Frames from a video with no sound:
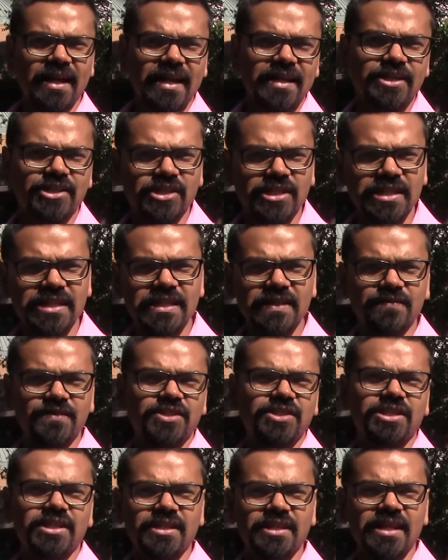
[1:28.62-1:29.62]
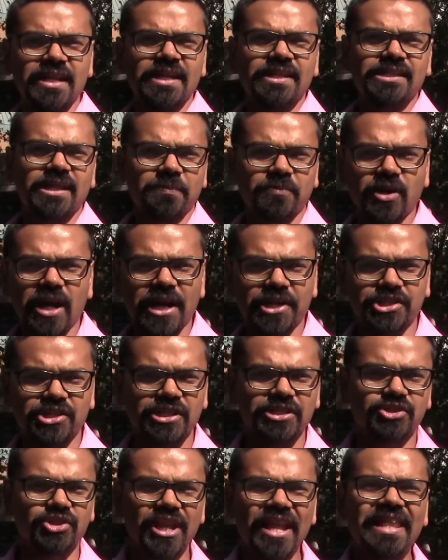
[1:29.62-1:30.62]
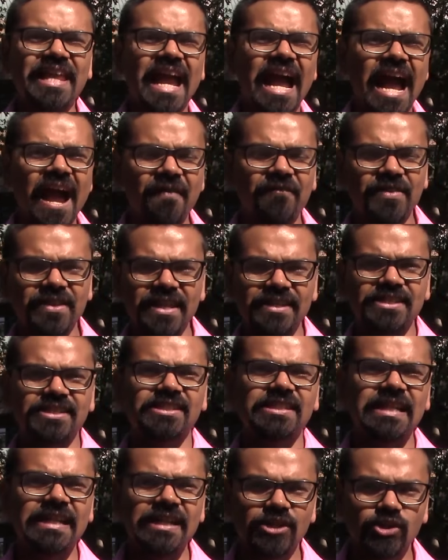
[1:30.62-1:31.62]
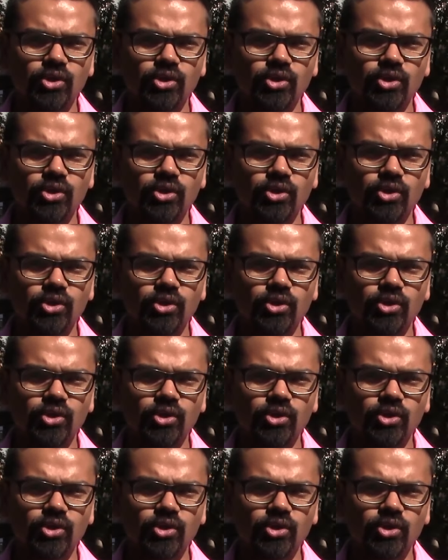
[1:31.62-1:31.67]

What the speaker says: addition, division, subtraction, so that they have the necessary